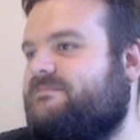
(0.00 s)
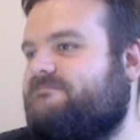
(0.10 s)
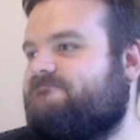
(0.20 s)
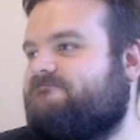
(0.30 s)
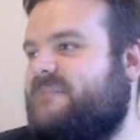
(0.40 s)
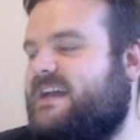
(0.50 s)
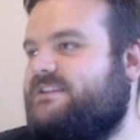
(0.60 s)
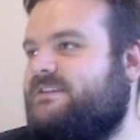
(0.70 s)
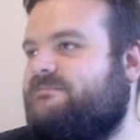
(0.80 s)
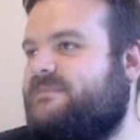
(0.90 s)
mm, I
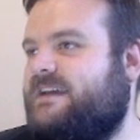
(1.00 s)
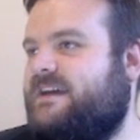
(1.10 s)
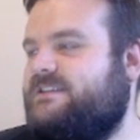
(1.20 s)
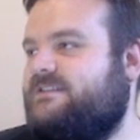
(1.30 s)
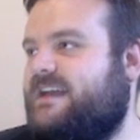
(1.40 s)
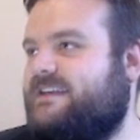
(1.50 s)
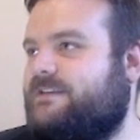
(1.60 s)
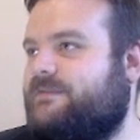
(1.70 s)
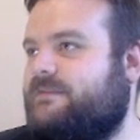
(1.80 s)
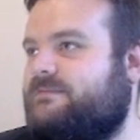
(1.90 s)
do, yeah, I do like
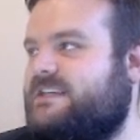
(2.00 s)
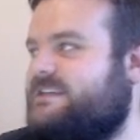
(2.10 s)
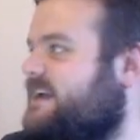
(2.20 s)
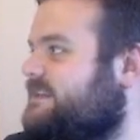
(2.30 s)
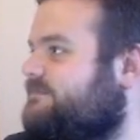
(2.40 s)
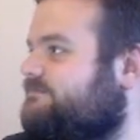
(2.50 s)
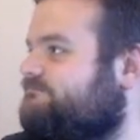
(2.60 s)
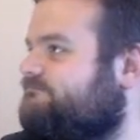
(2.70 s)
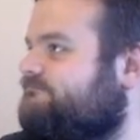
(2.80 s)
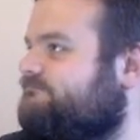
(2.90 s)
Demi. She's nice.
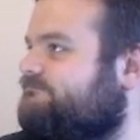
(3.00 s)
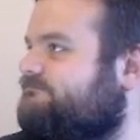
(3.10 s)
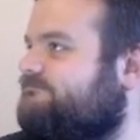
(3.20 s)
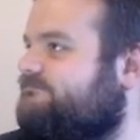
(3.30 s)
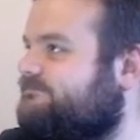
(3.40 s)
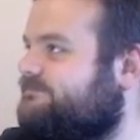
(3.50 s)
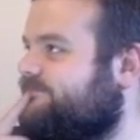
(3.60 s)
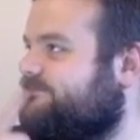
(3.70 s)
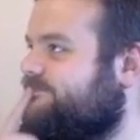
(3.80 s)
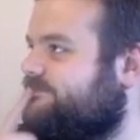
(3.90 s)

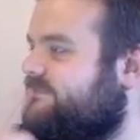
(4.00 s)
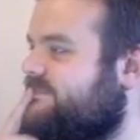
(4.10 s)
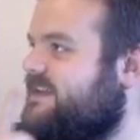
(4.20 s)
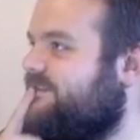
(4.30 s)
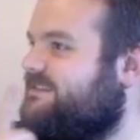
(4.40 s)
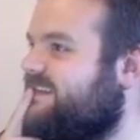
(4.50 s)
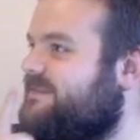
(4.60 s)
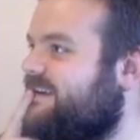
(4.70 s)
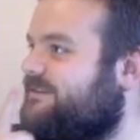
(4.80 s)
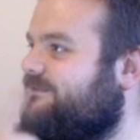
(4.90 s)
Mm. If
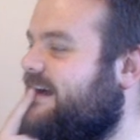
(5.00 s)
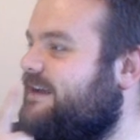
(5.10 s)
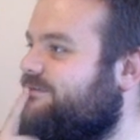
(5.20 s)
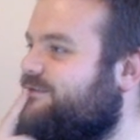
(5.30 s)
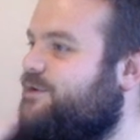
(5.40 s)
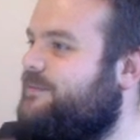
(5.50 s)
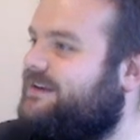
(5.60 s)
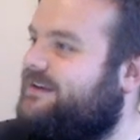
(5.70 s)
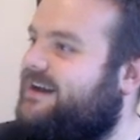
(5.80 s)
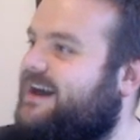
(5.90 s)
Dimmy can find room in
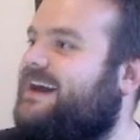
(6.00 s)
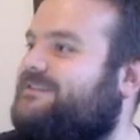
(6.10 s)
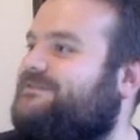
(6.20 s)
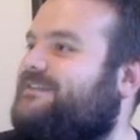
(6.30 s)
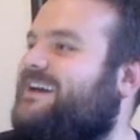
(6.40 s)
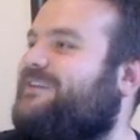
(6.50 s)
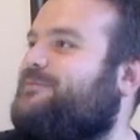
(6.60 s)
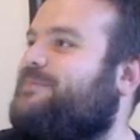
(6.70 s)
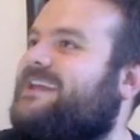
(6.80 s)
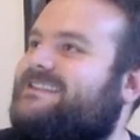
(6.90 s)
her heart for
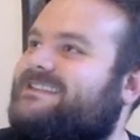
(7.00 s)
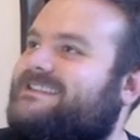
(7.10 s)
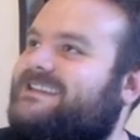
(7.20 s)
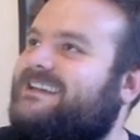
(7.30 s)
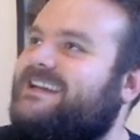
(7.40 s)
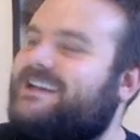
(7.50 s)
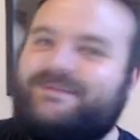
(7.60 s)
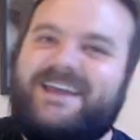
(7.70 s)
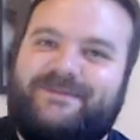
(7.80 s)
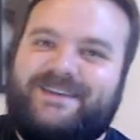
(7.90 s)
Hellbent,
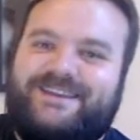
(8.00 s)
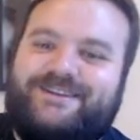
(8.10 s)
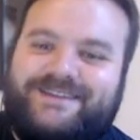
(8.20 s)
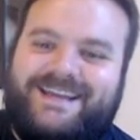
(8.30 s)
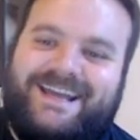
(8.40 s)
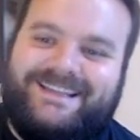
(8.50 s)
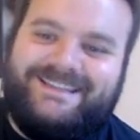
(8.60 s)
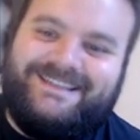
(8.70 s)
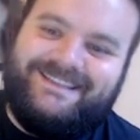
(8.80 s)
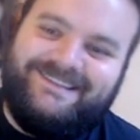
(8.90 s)
maybe you can't.